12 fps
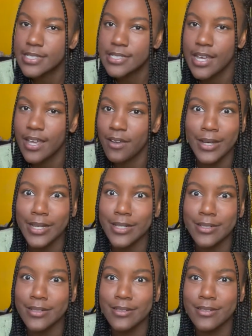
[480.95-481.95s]
Like, I'm like,
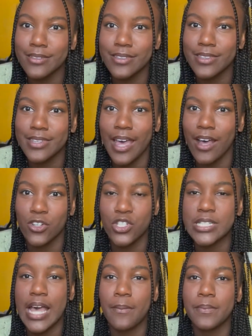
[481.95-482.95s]
the hell
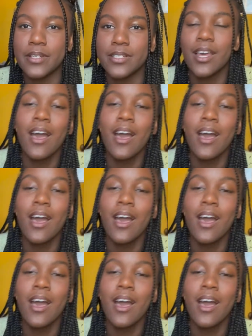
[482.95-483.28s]
just happened?